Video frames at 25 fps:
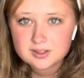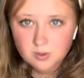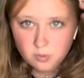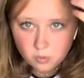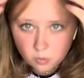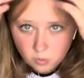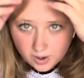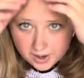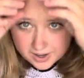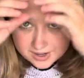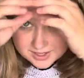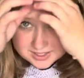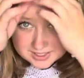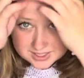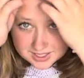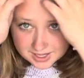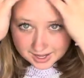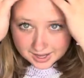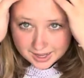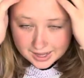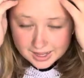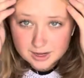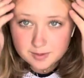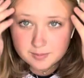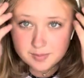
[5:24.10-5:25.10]
white
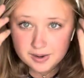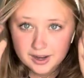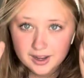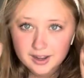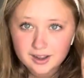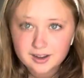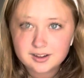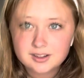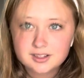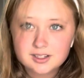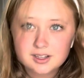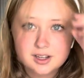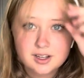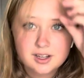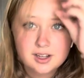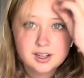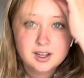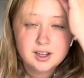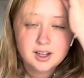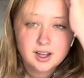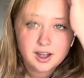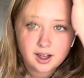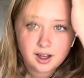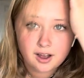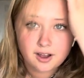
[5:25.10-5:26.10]
headband
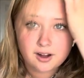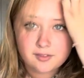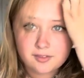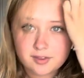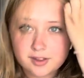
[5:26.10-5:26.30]
out of